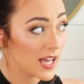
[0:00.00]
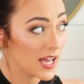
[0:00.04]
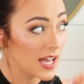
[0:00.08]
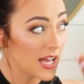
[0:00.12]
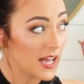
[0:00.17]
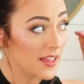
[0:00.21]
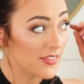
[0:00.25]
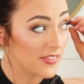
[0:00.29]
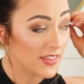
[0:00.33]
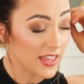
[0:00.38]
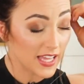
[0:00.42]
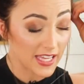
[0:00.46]

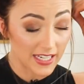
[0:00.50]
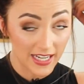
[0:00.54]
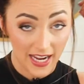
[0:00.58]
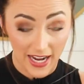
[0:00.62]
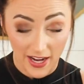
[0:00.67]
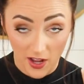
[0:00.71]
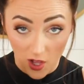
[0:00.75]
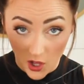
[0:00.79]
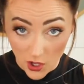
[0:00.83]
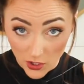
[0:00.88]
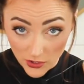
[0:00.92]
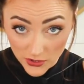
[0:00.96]
And then
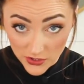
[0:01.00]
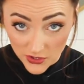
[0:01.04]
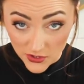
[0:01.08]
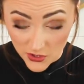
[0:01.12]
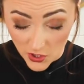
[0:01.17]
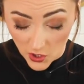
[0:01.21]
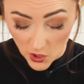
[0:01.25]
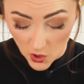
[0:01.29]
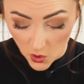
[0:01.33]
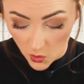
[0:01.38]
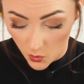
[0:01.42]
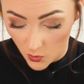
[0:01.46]
I
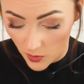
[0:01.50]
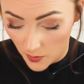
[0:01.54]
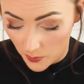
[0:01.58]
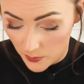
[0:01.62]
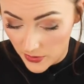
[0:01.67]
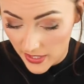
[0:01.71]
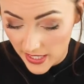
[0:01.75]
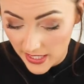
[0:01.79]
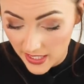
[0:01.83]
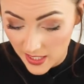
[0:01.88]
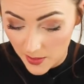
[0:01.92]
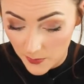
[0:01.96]
also will
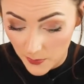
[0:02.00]
pick